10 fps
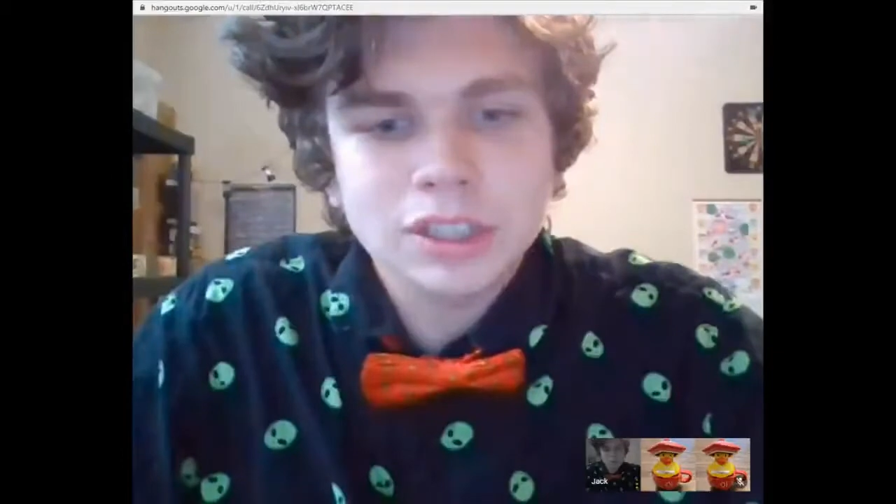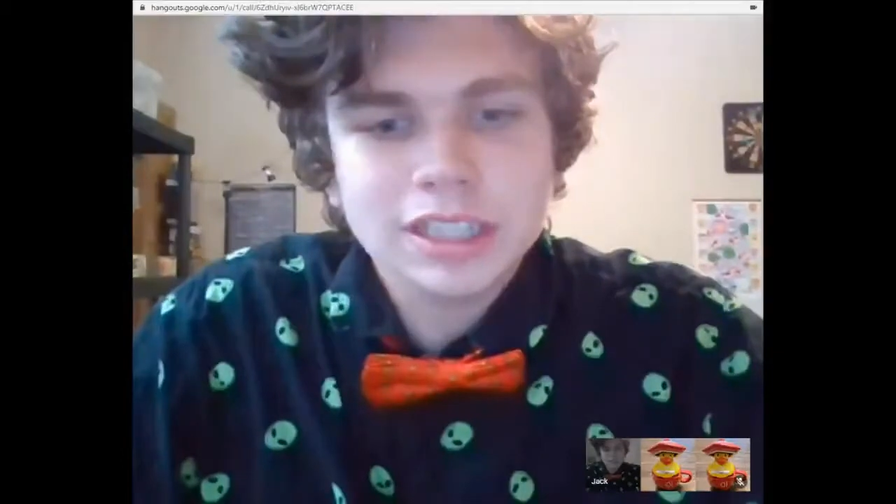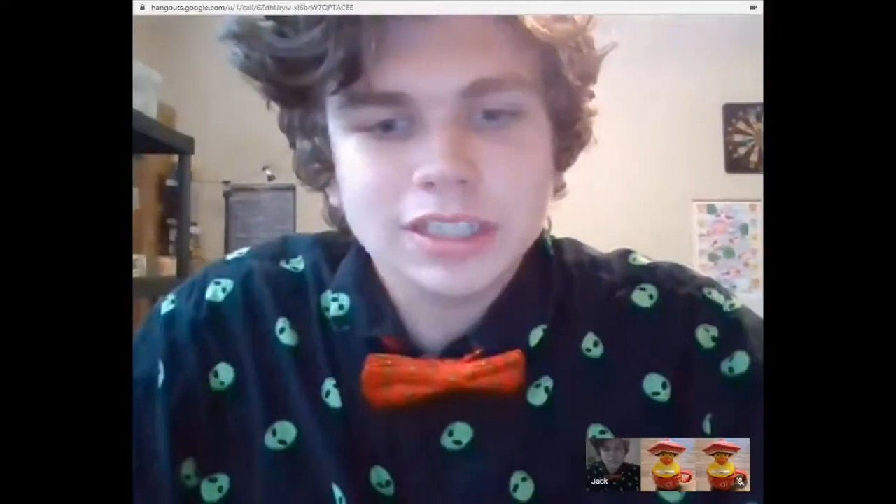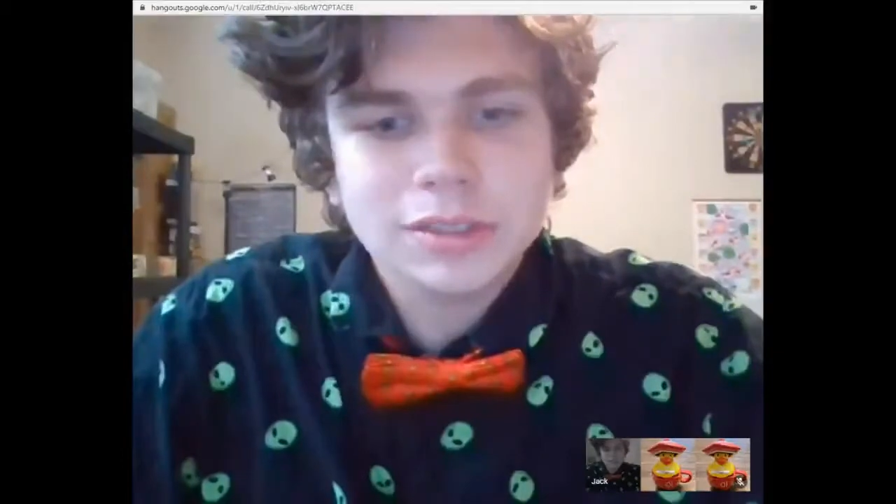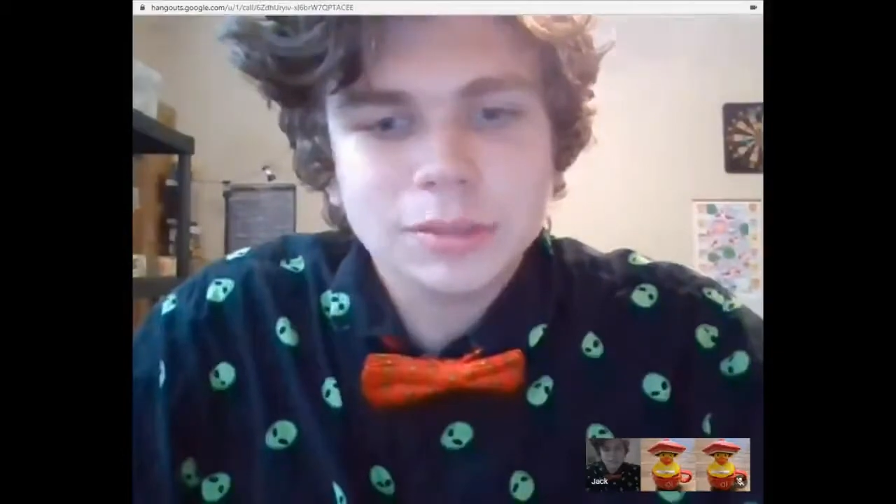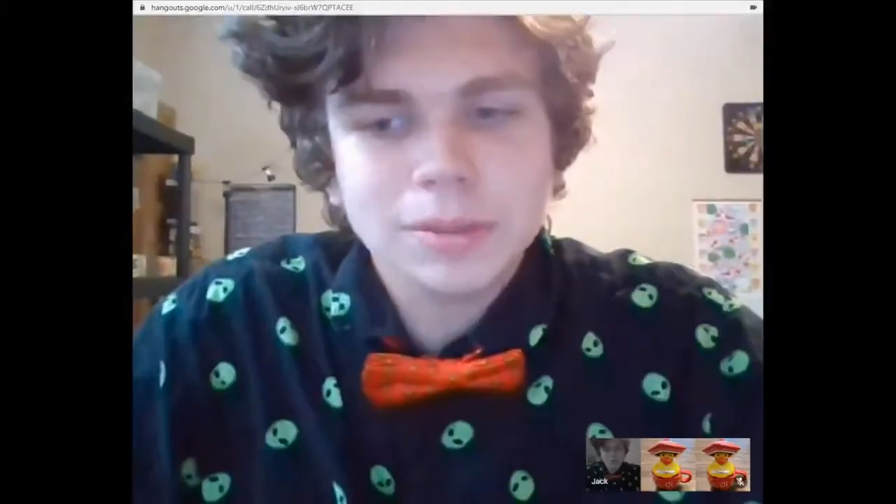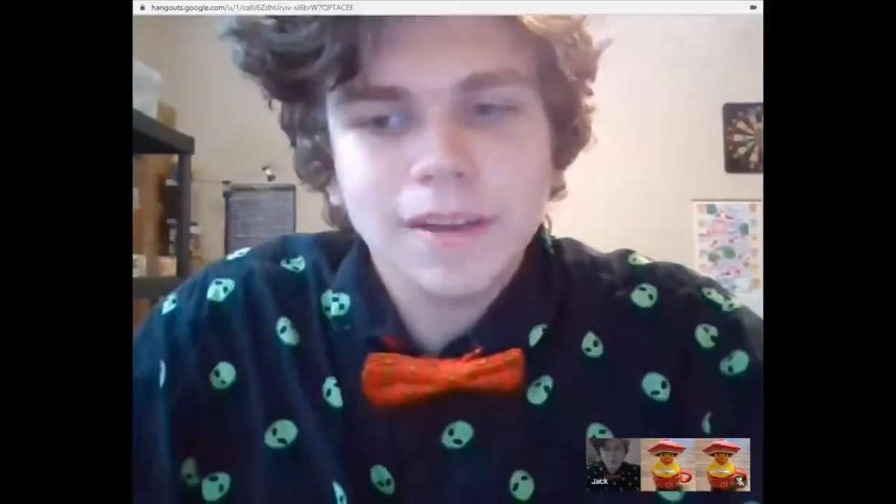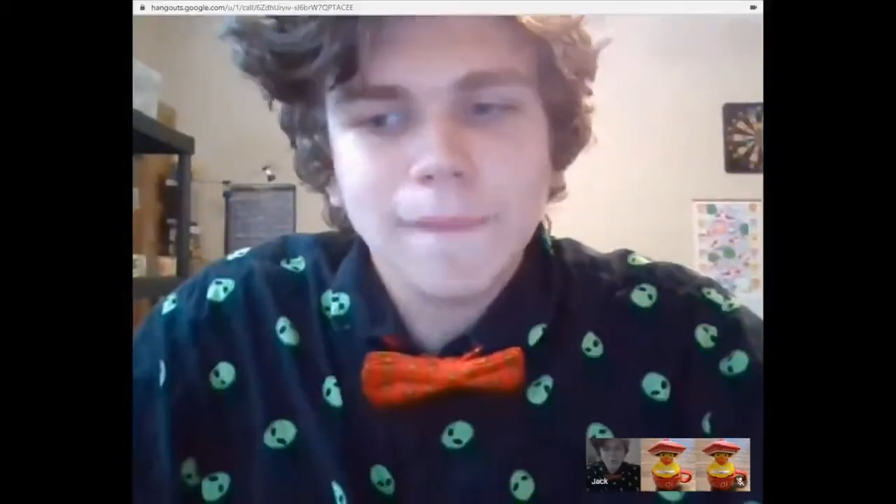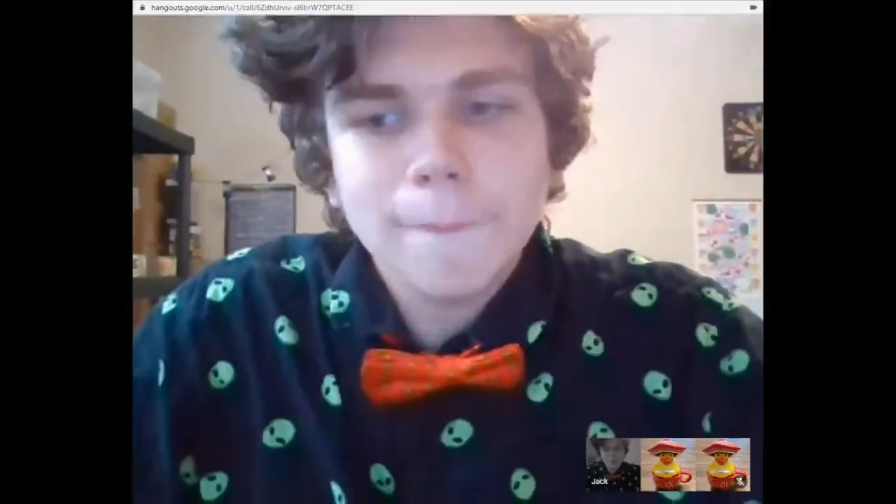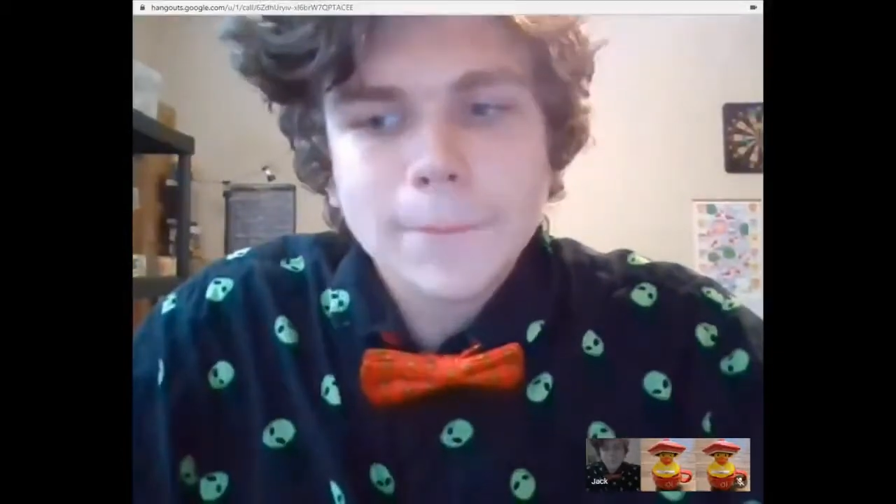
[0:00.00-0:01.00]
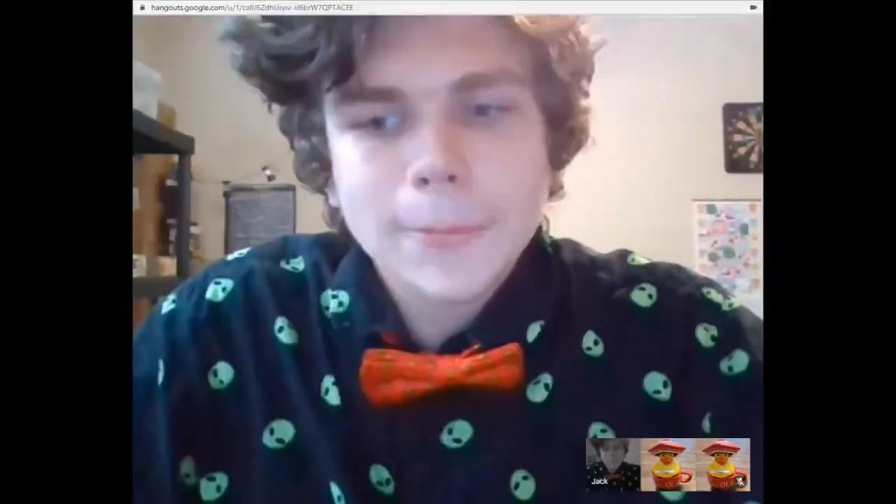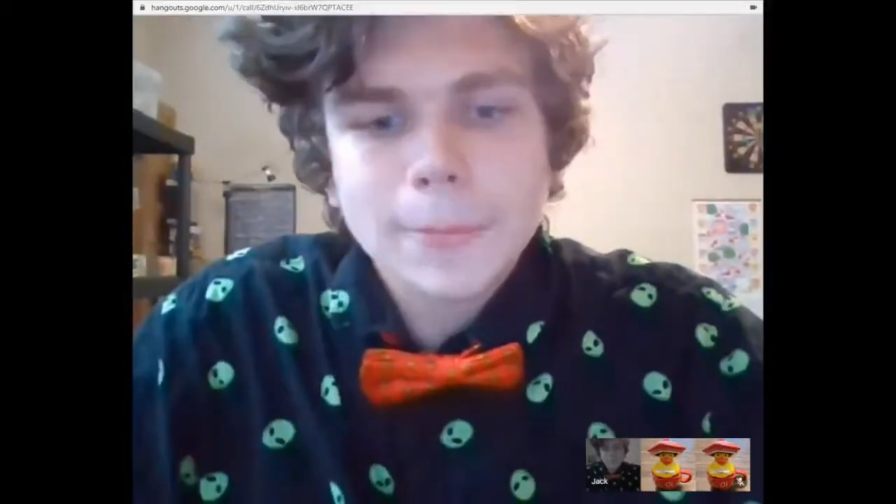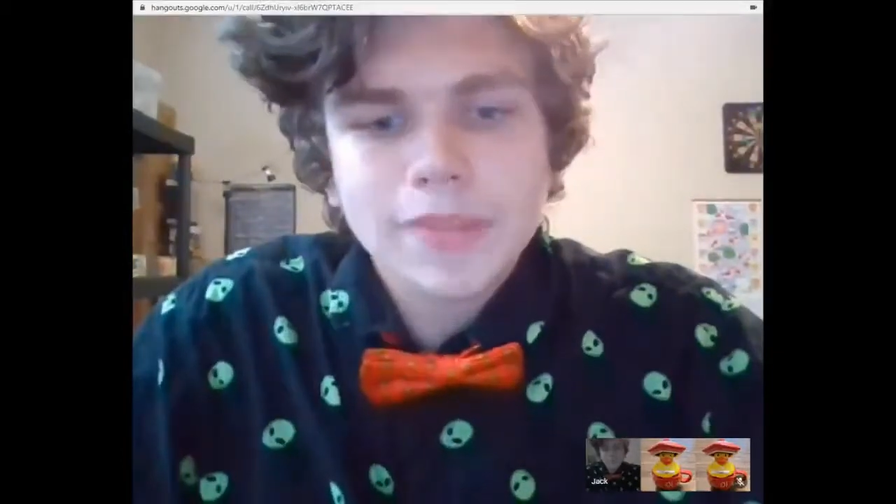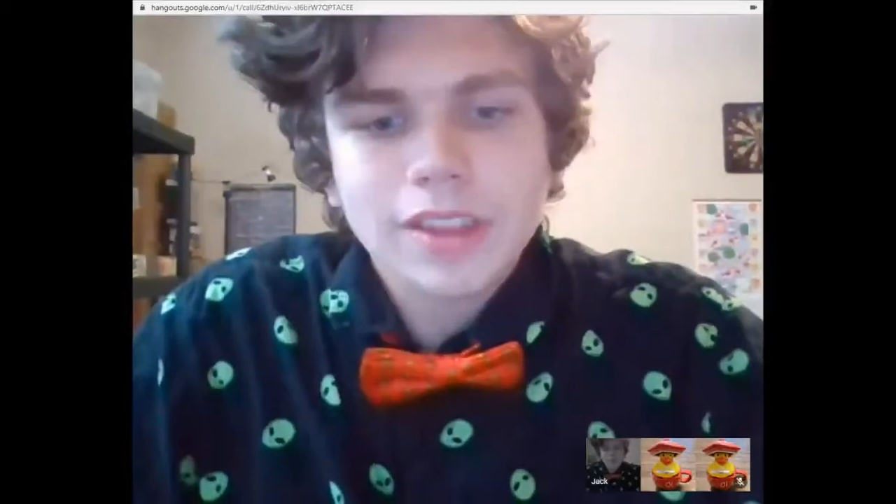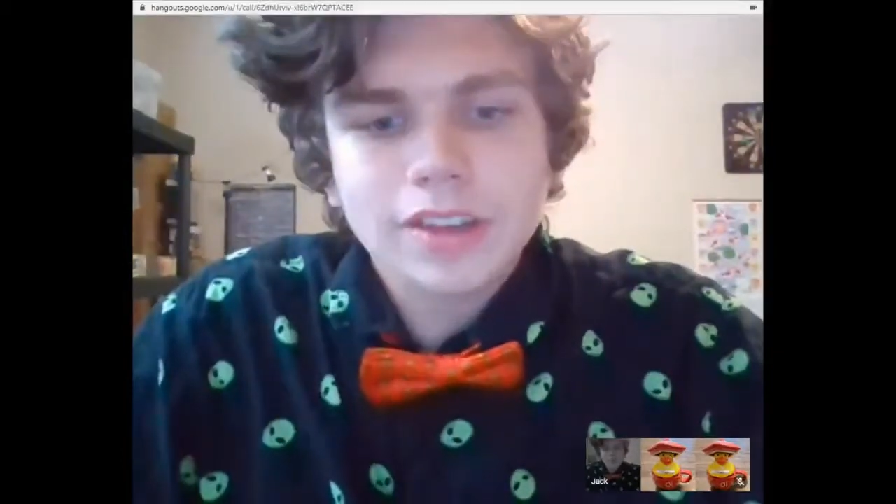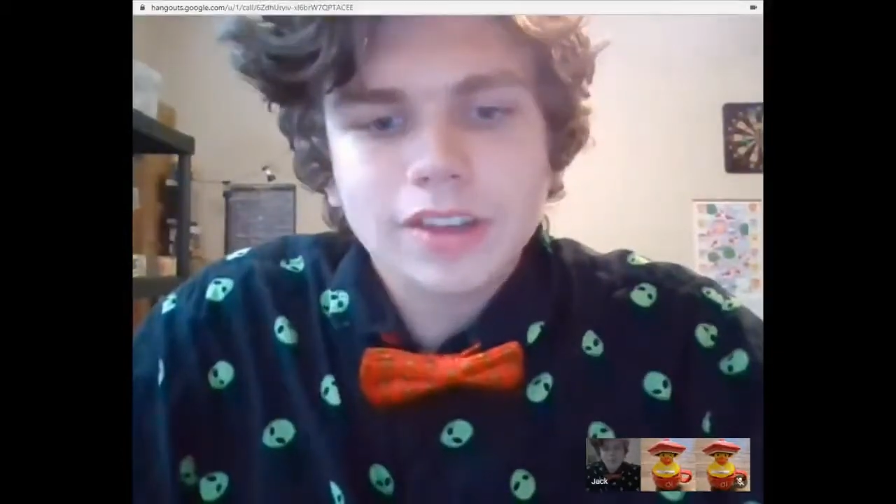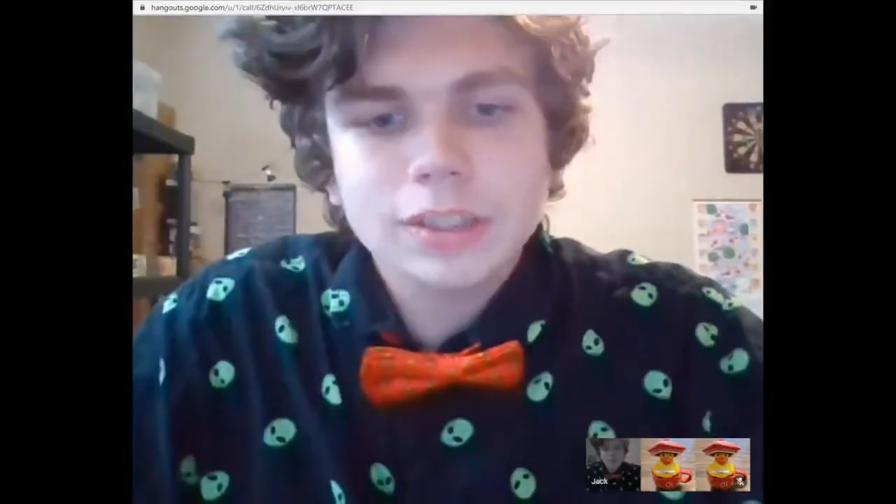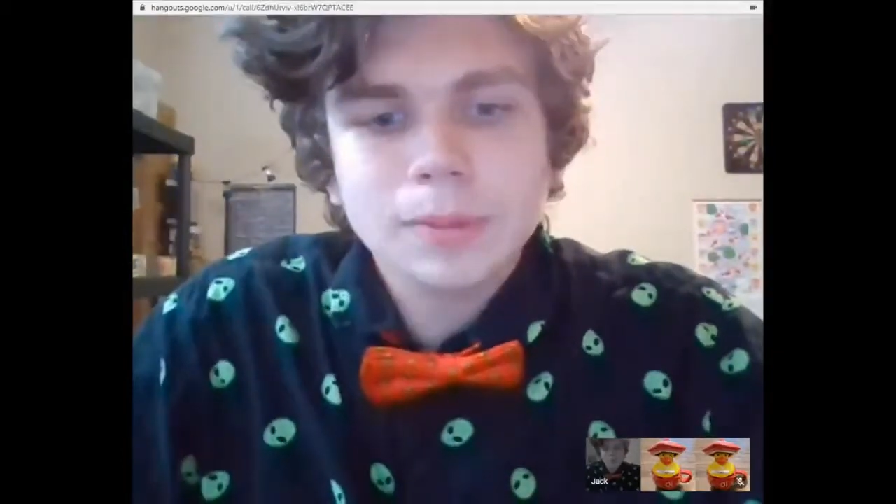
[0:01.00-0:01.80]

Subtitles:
who